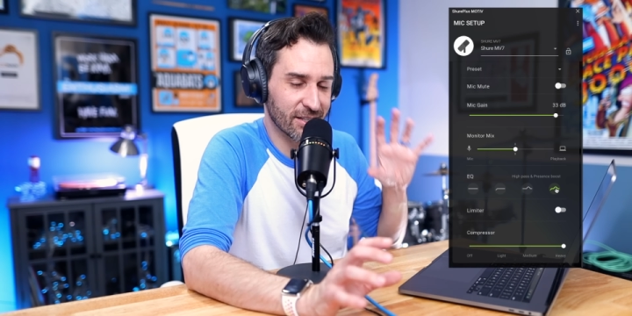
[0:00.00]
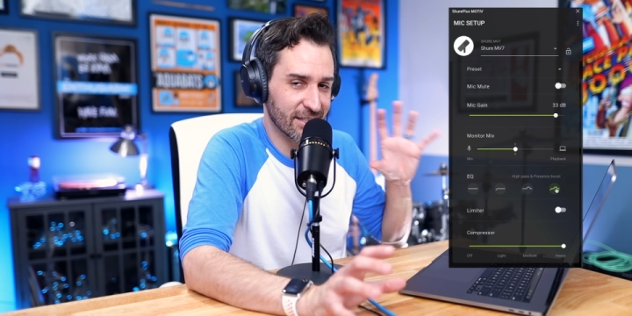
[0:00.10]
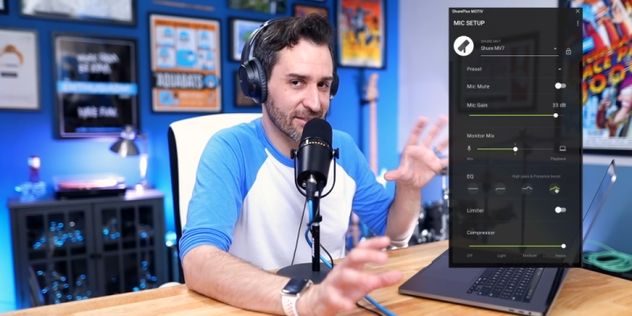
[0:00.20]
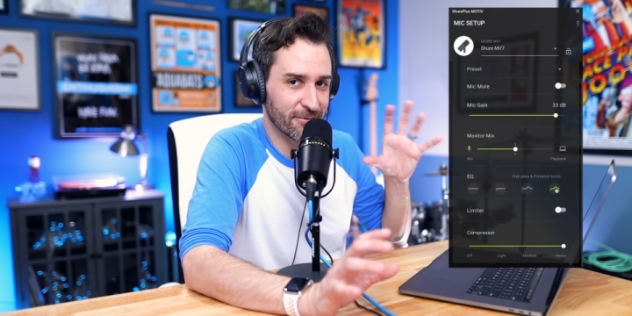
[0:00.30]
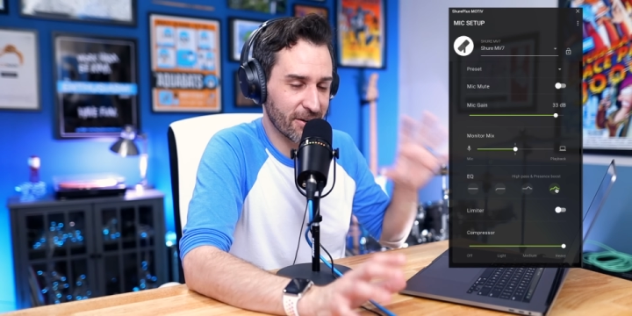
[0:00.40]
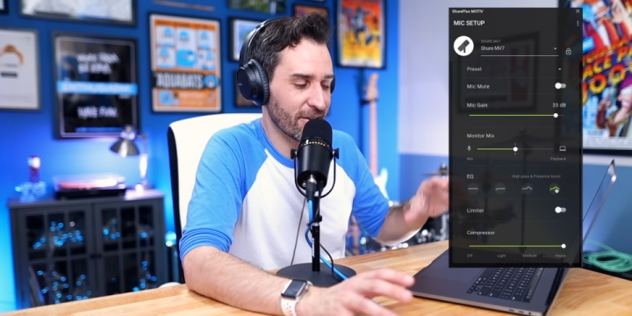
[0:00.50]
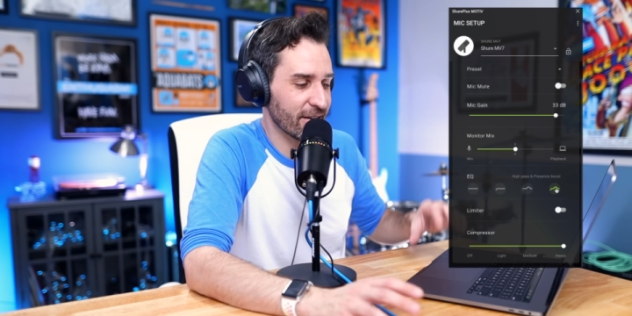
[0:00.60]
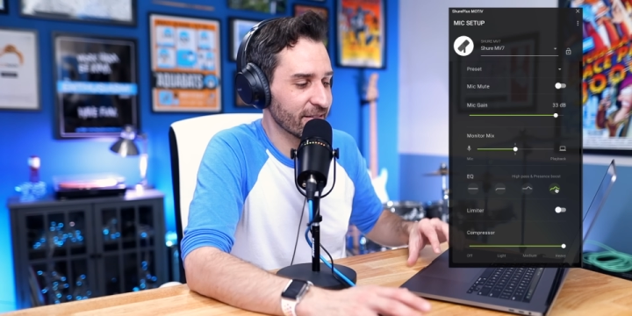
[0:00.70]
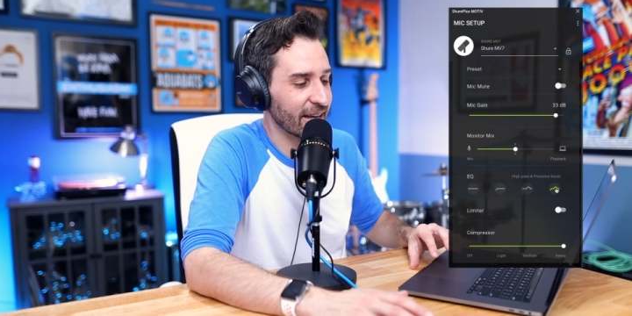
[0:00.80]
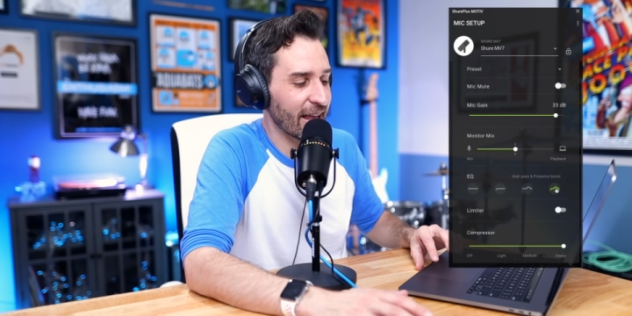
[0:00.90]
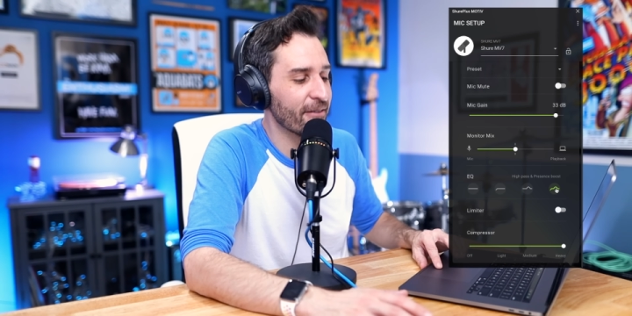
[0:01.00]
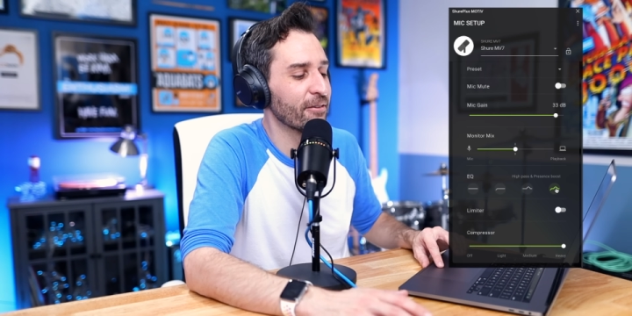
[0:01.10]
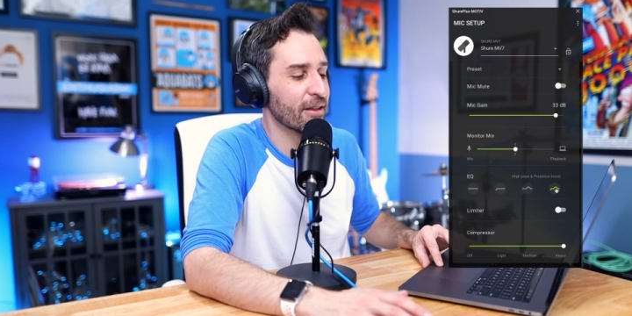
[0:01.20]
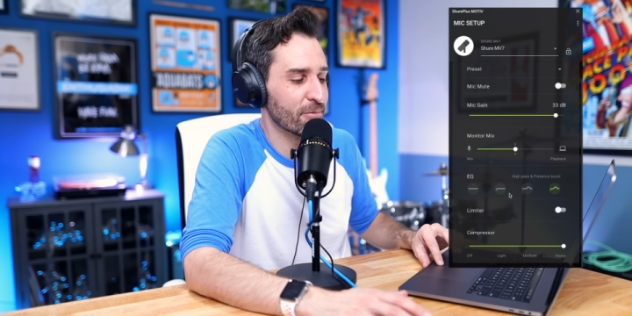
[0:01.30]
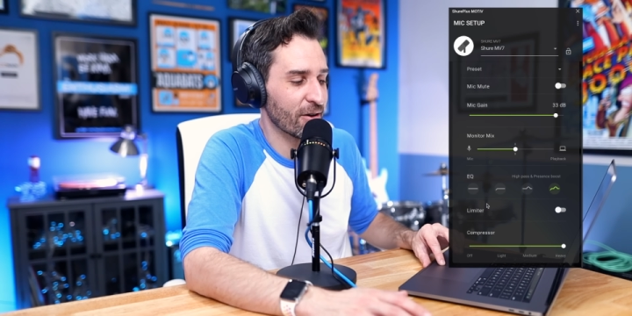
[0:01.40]
So, this is a very like
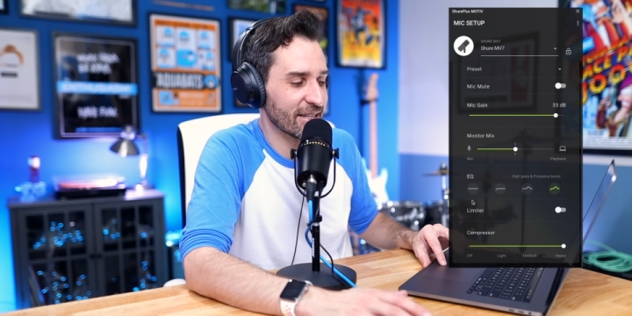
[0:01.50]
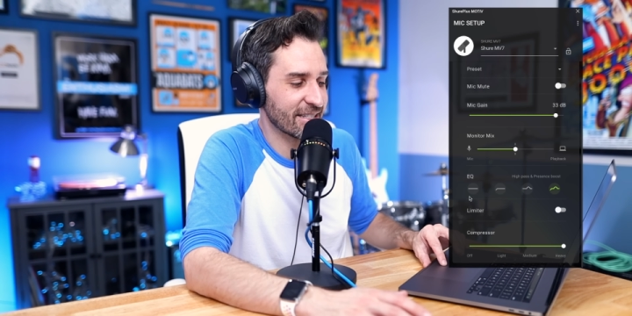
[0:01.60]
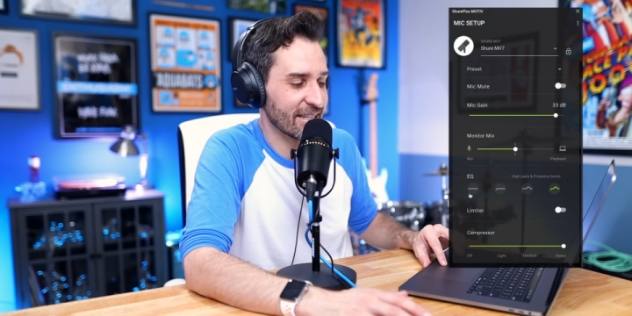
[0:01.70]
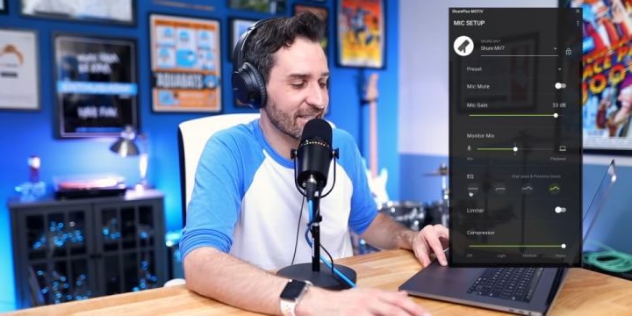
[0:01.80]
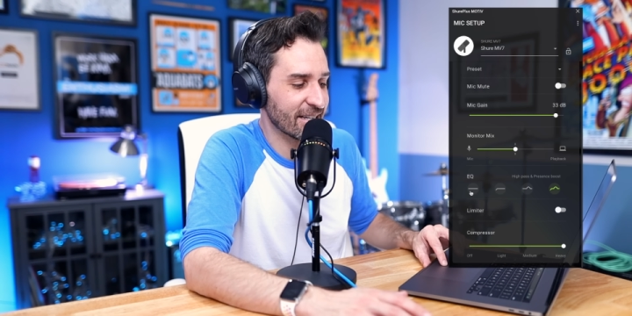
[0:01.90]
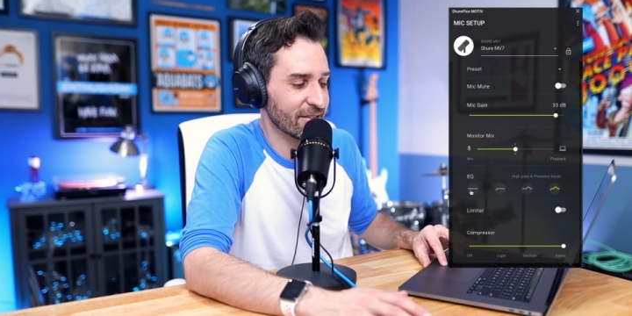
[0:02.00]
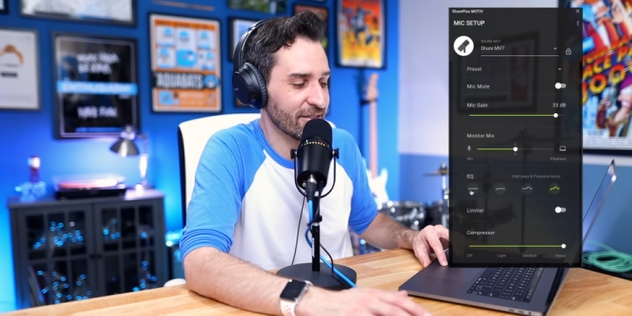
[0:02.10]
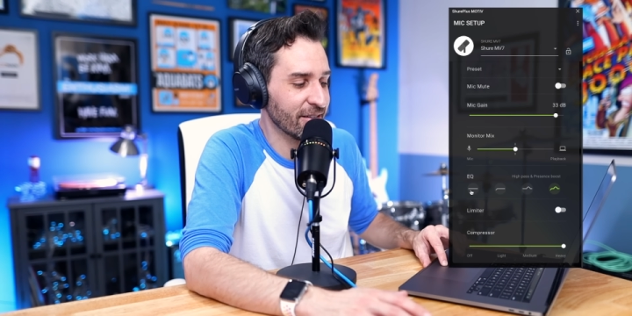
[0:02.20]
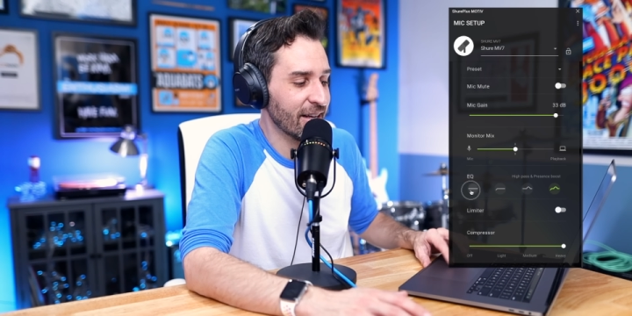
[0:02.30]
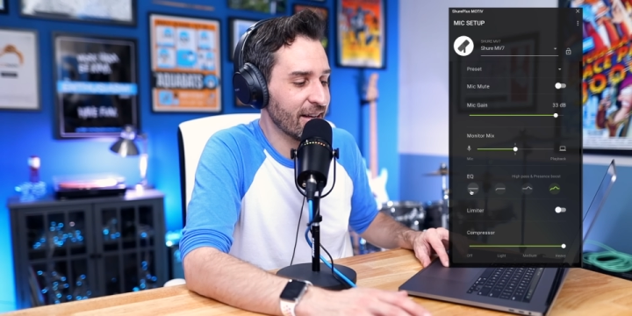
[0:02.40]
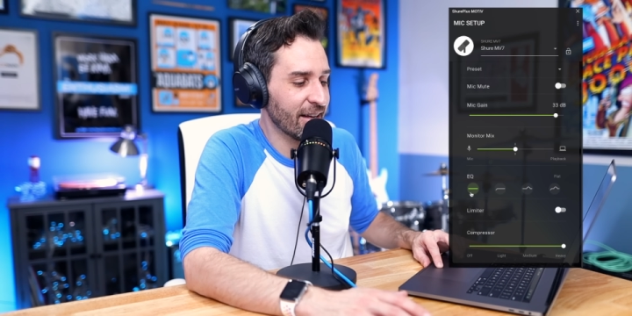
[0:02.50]
heavily processed signal.